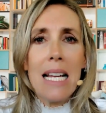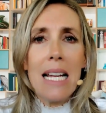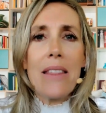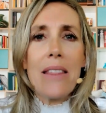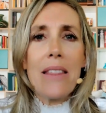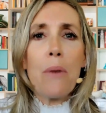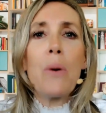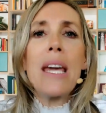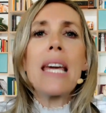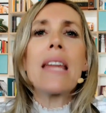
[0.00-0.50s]

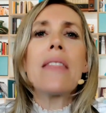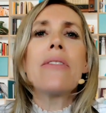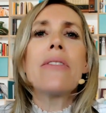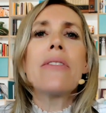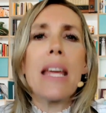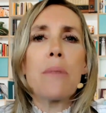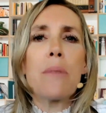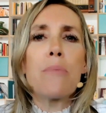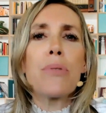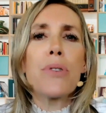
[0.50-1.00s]
that we can
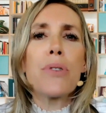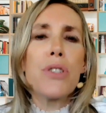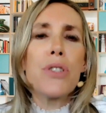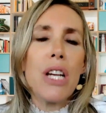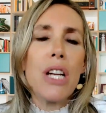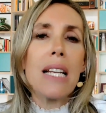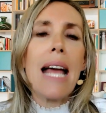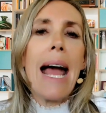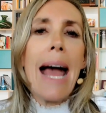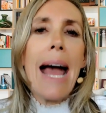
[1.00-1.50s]
then
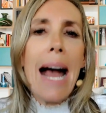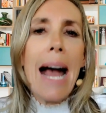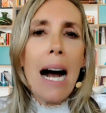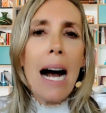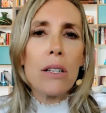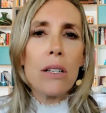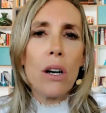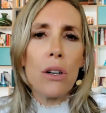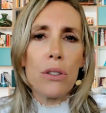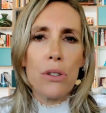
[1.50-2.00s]
project
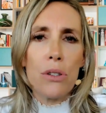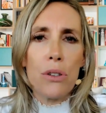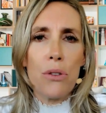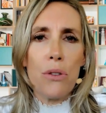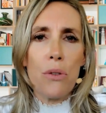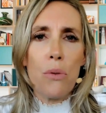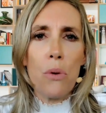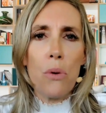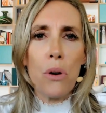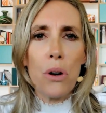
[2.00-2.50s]
out onto
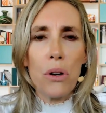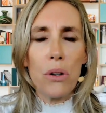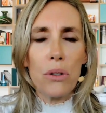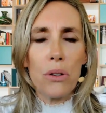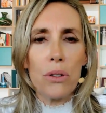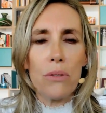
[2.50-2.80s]
the world.